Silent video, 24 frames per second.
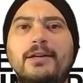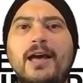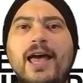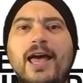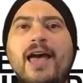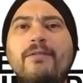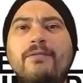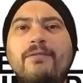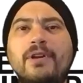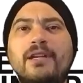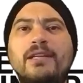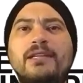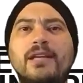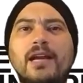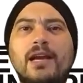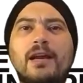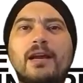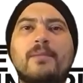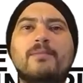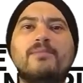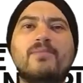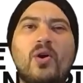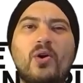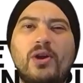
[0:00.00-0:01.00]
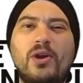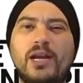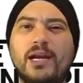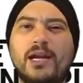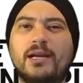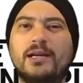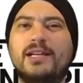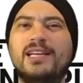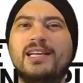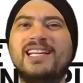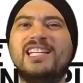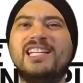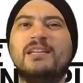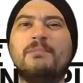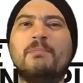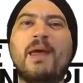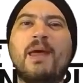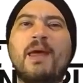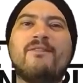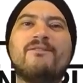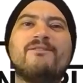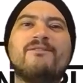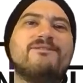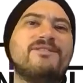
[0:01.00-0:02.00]
Every single morning,
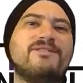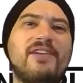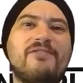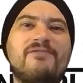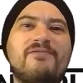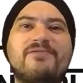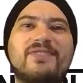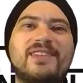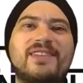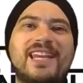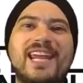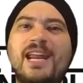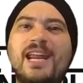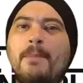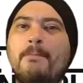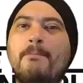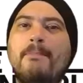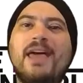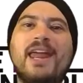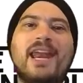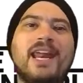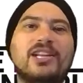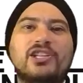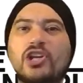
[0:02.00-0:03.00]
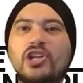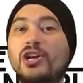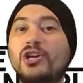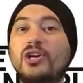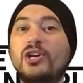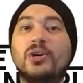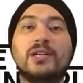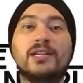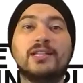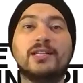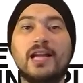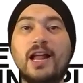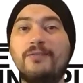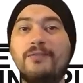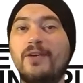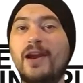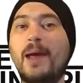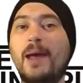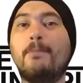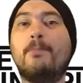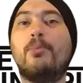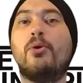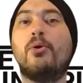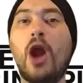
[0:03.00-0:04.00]
spend 15 minutes on yourself, and
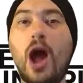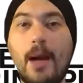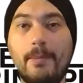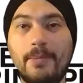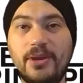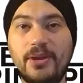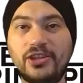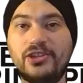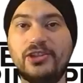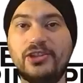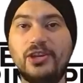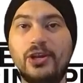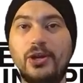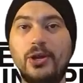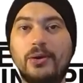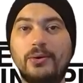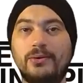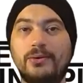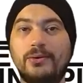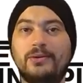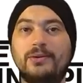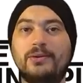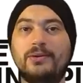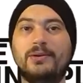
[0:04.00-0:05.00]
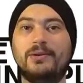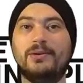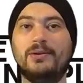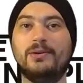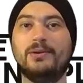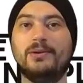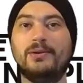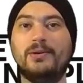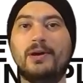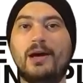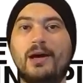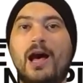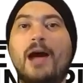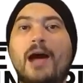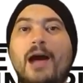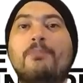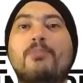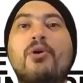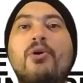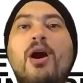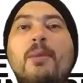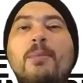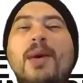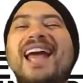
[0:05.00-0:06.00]
I promise you, I
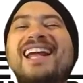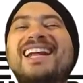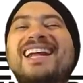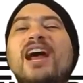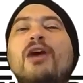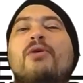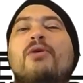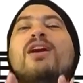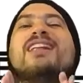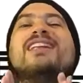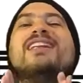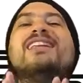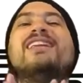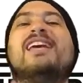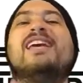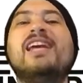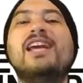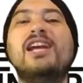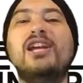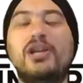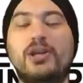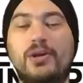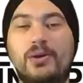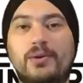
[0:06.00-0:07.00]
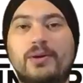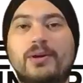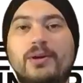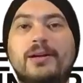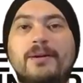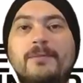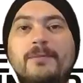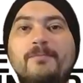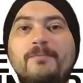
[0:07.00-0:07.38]
guarantee you